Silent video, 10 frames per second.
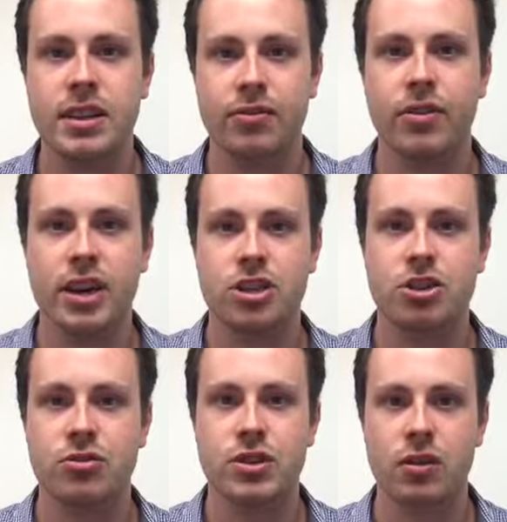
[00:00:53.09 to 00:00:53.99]
different
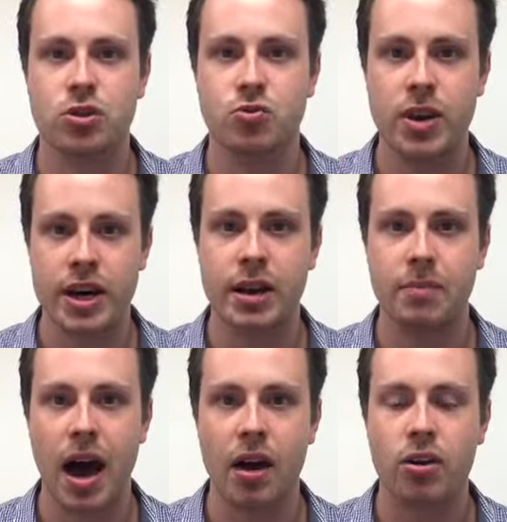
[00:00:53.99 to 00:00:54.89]
issues I was reading
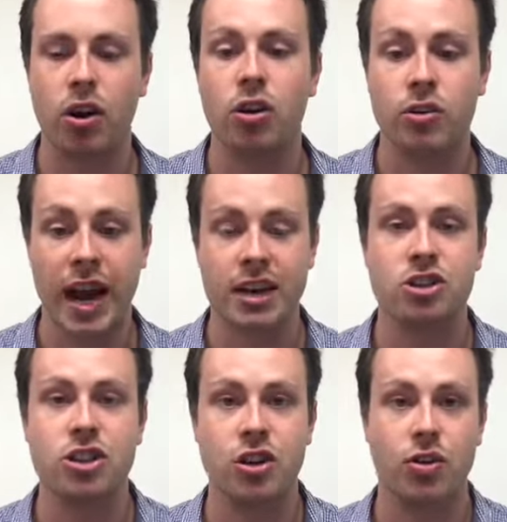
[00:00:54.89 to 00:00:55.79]
about are
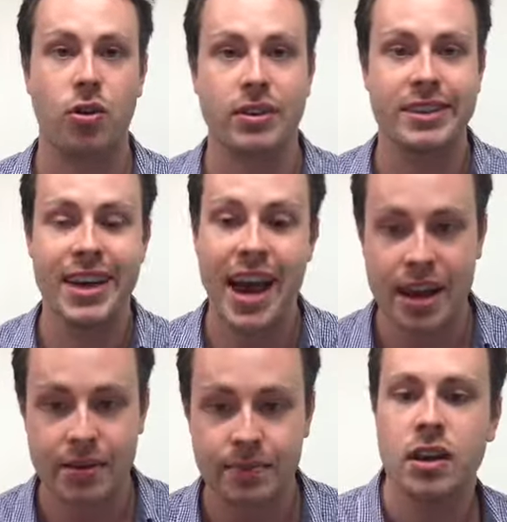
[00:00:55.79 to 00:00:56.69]
actually occurring today.